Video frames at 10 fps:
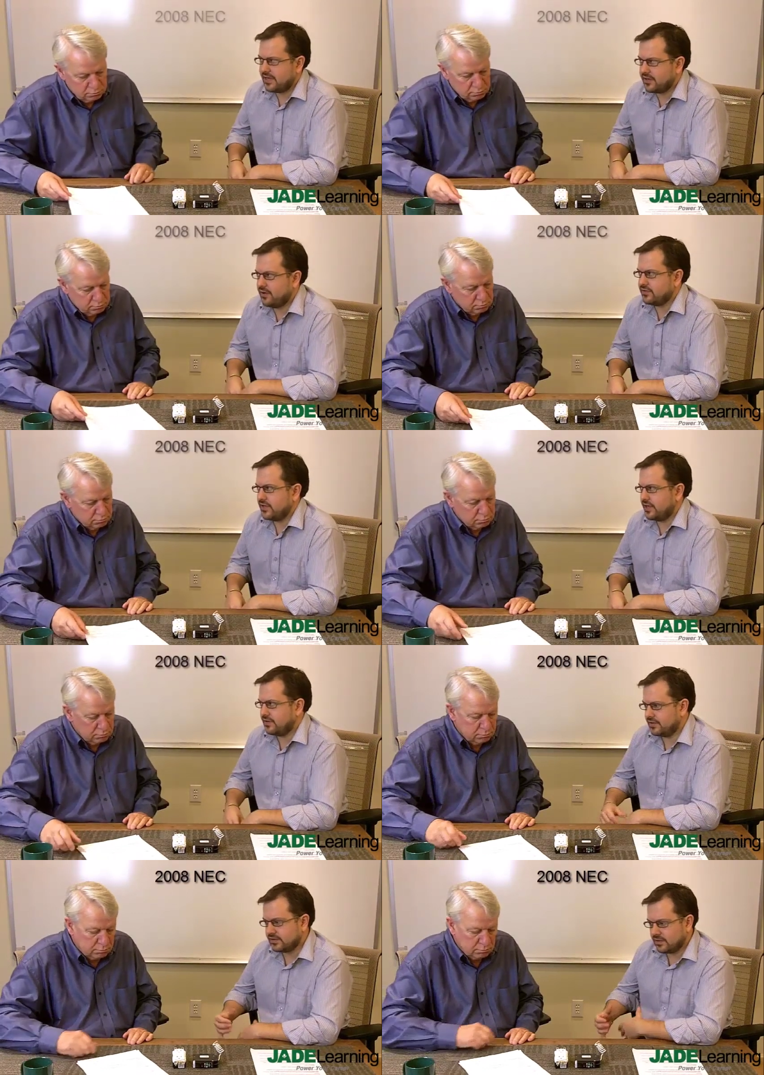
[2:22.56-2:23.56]
Speaker 1: eight code
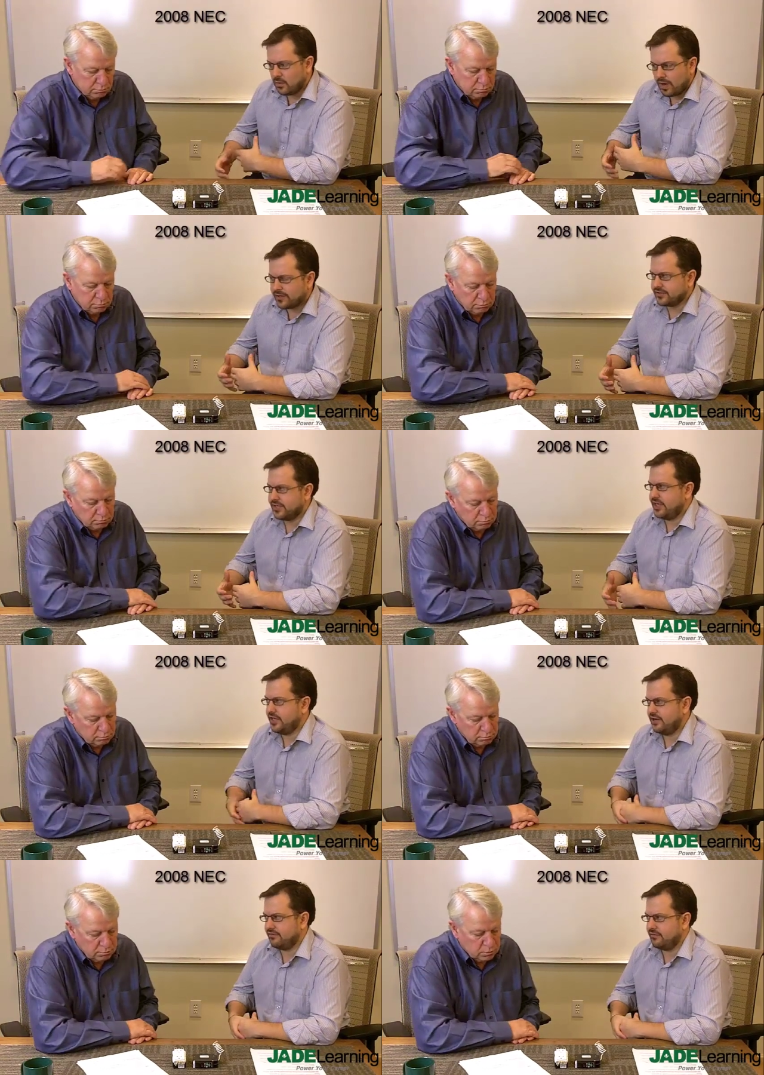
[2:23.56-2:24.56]
cycle as a
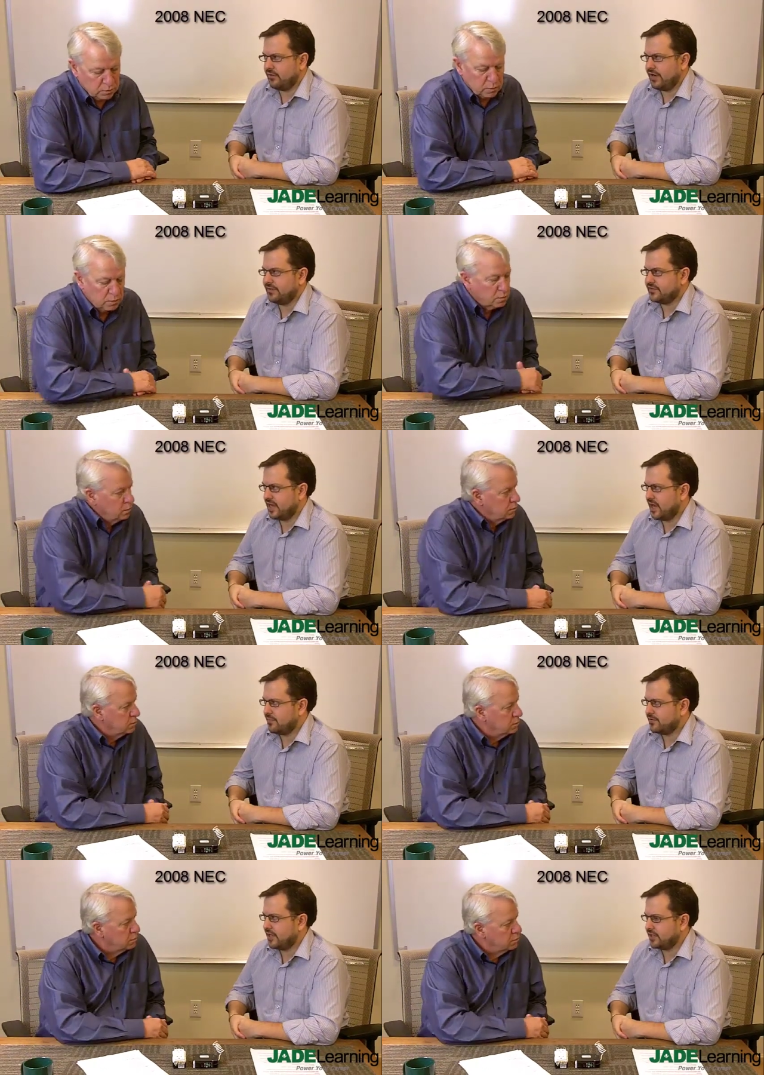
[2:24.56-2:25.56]
watershed year for A F C I
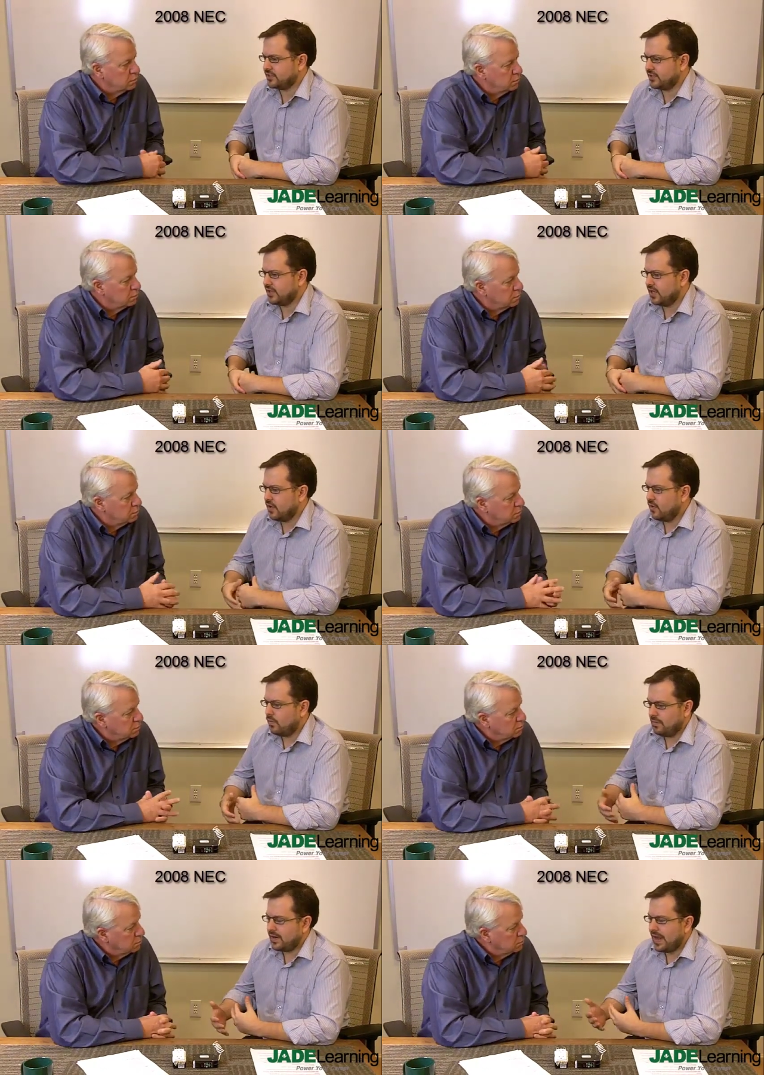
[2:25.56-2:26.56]
protection.
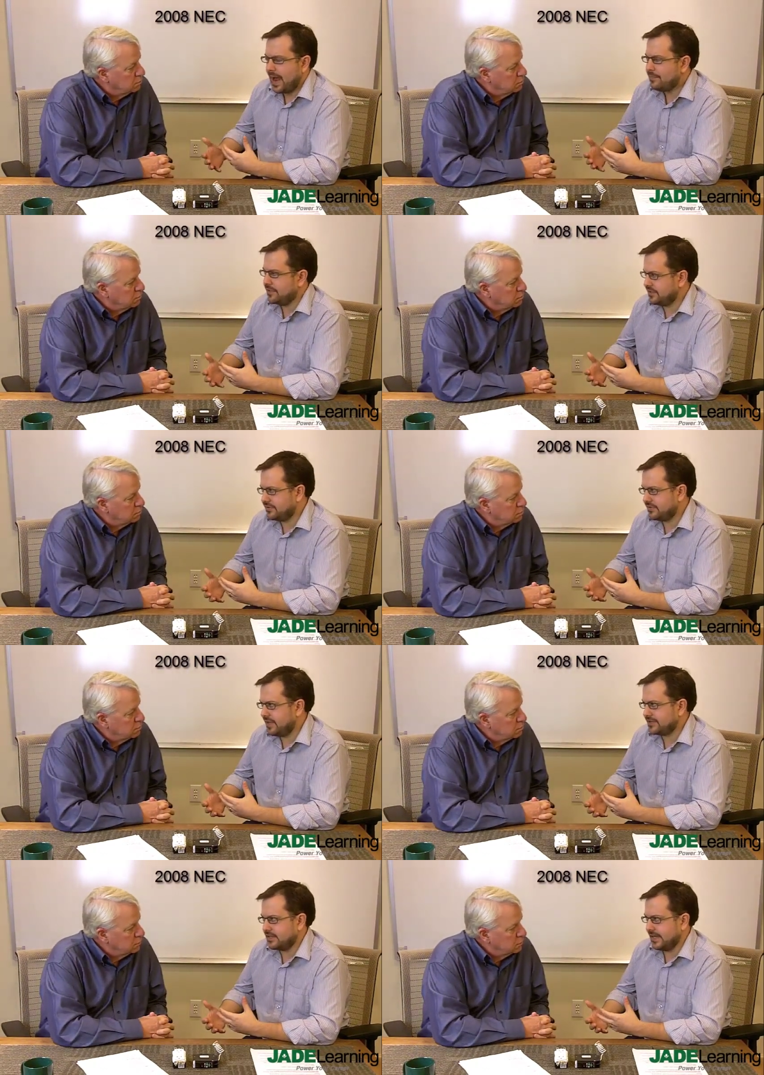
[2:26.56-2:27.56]
What happened in two
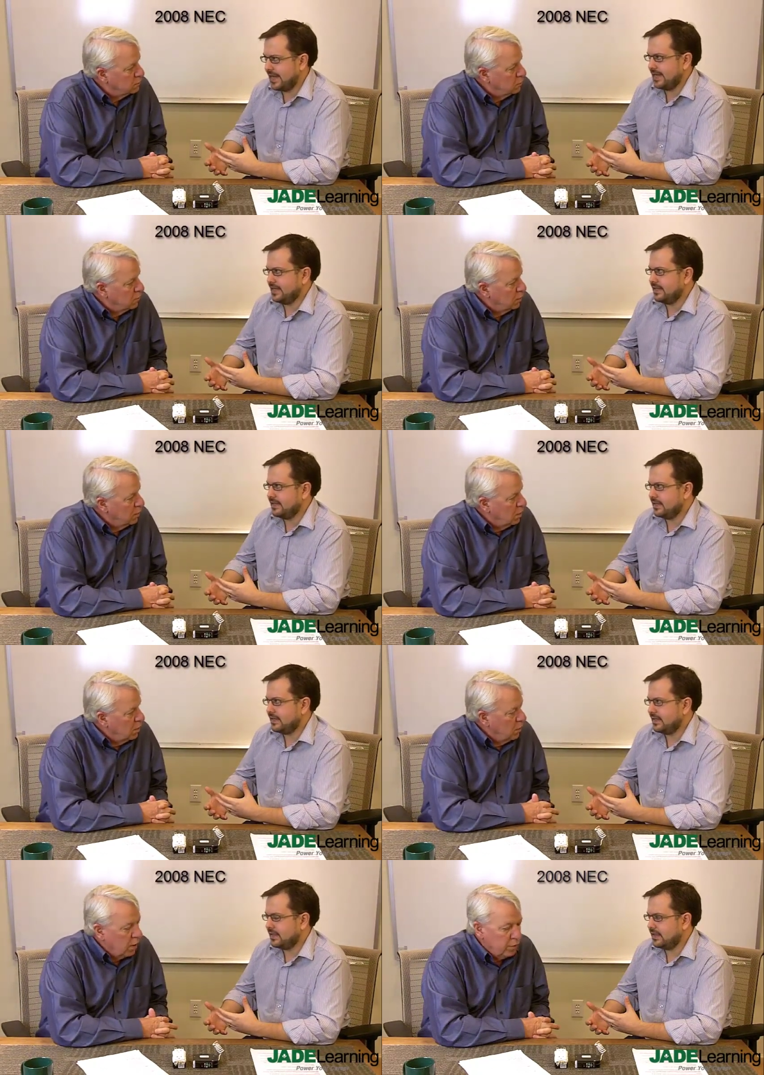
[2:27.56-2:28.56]
thousand eight?
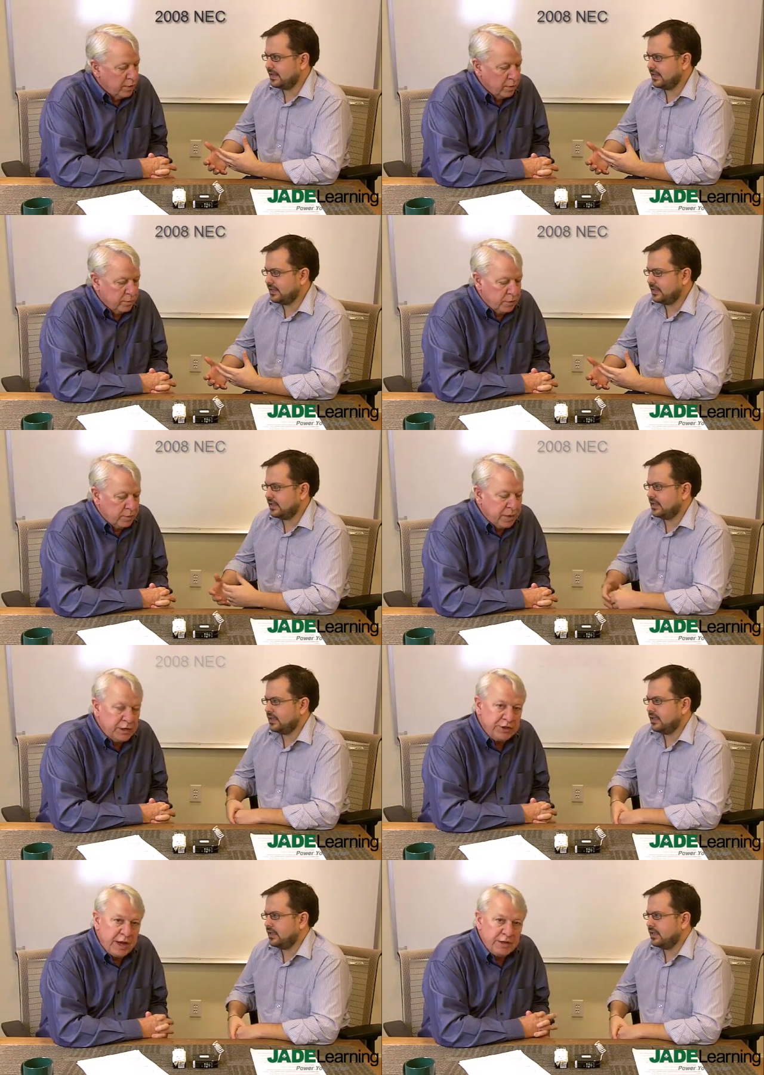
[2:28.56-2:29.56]
Speaker 2: Well, the, the
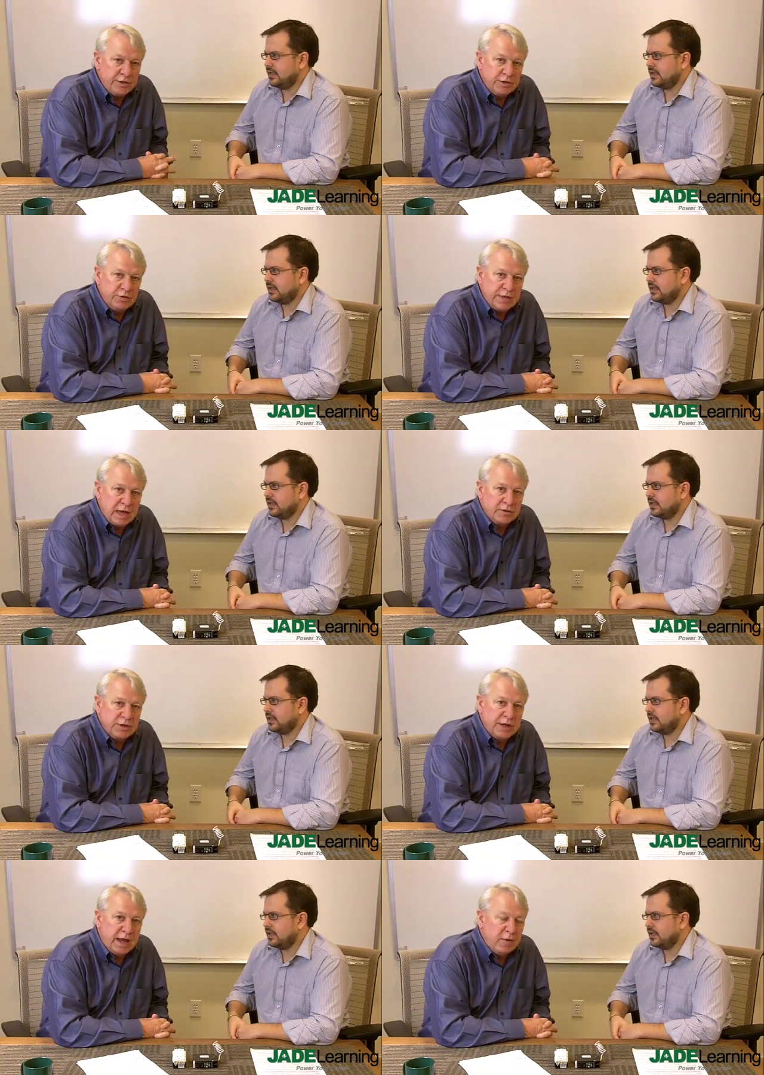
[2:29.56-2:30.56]
big change in two
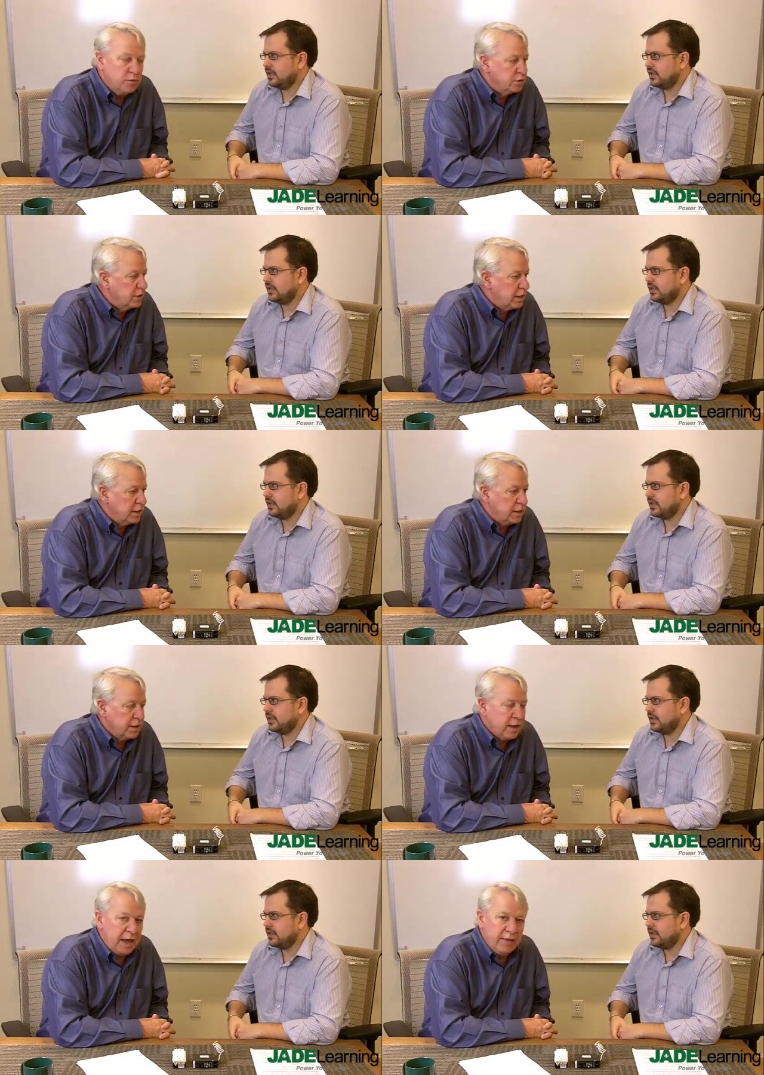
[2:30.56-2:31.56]
thousand eight was that
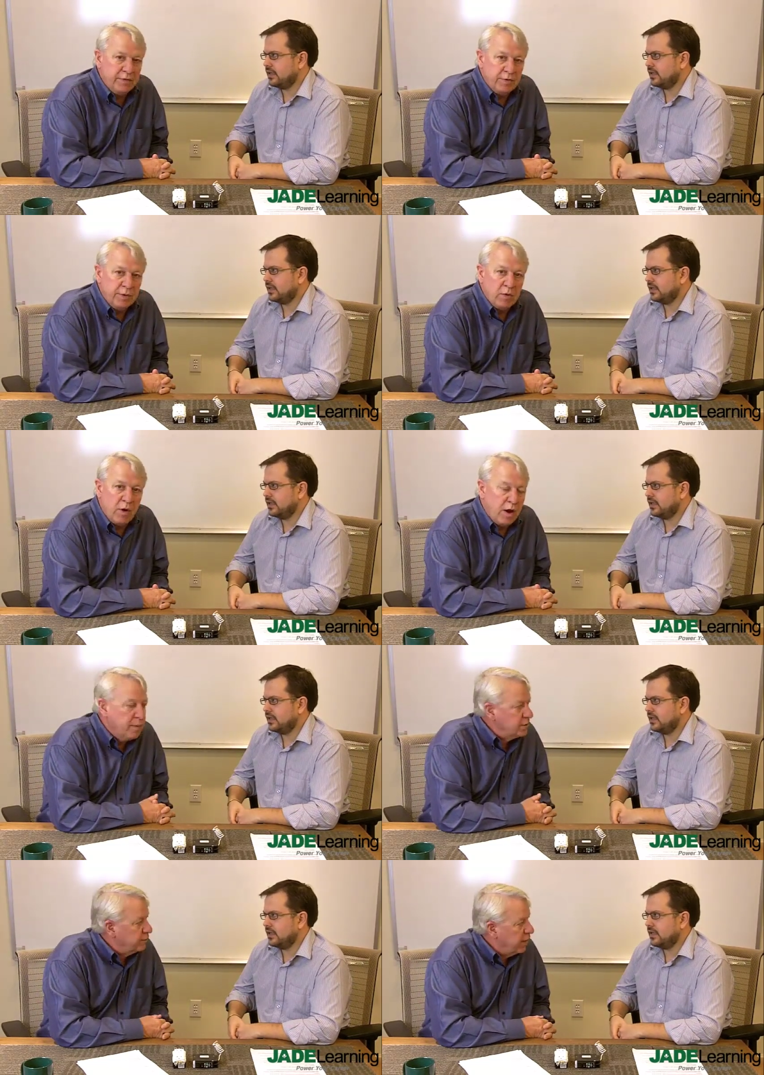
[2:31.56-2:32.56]
uh, the
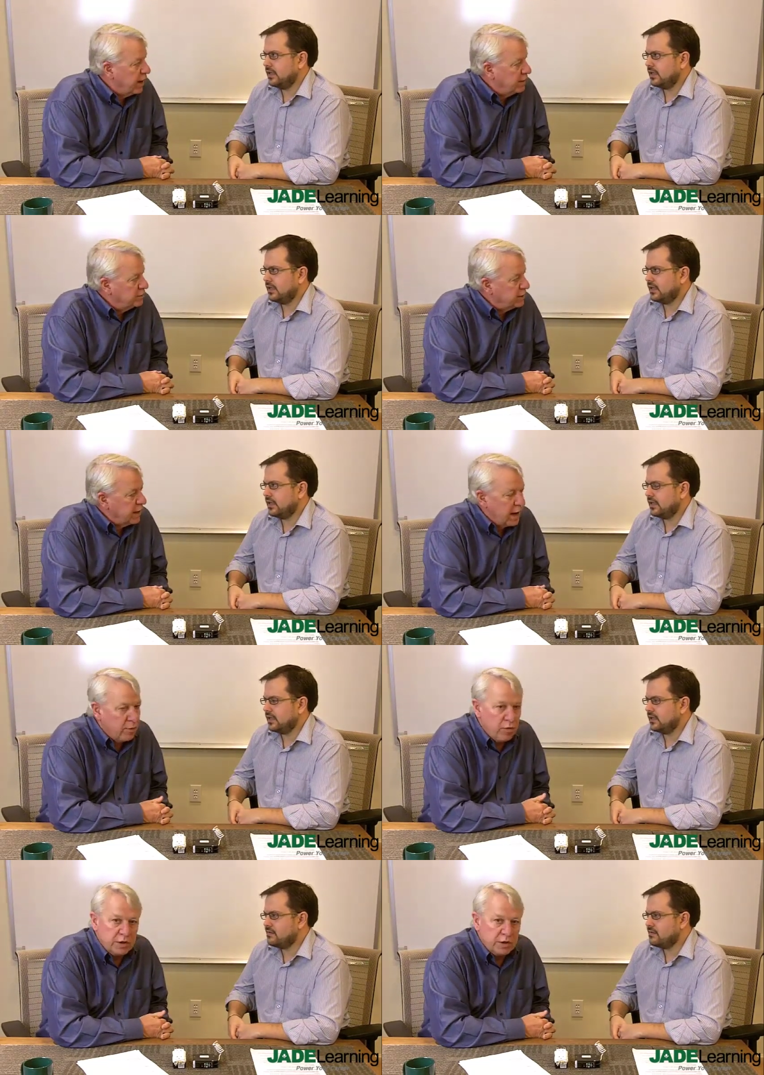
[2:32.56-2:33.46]
requirements for A F C I were